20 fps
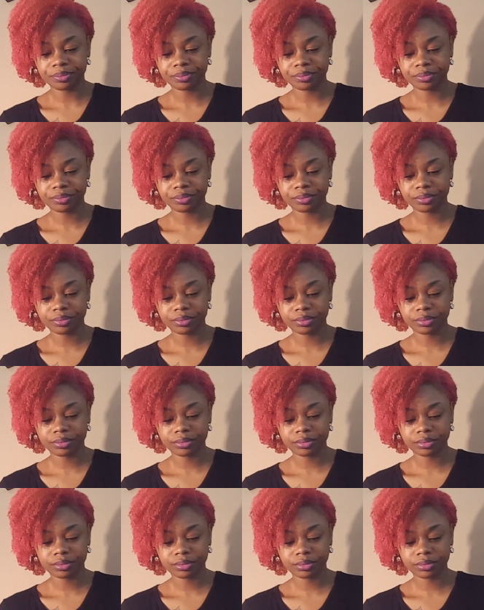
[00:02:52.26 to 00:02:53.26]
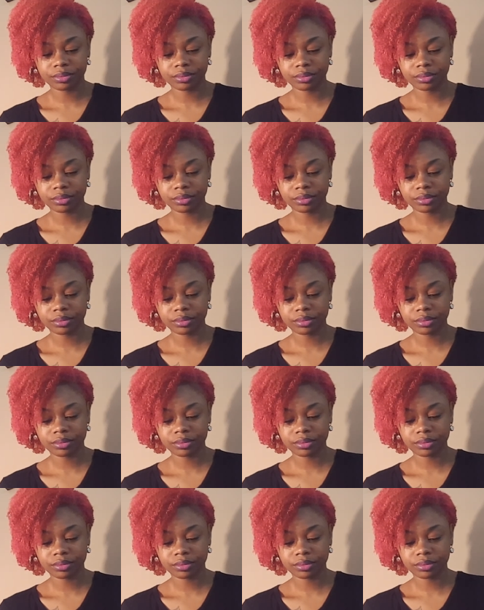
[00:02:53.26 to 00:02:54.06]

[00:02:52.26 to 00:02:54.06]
(silence)